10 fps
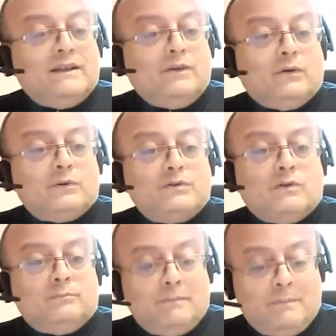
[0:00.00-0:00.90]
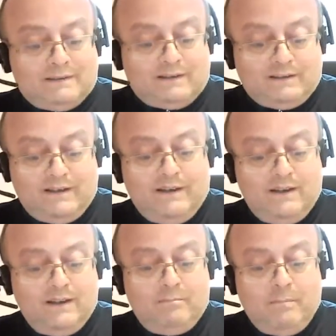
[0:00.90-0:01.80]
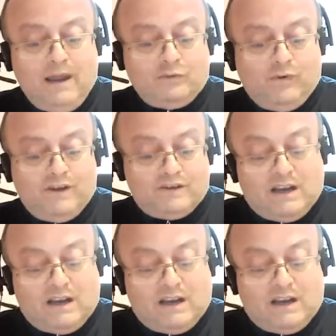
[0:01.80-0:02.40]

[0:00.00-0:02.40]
those complementary pathways,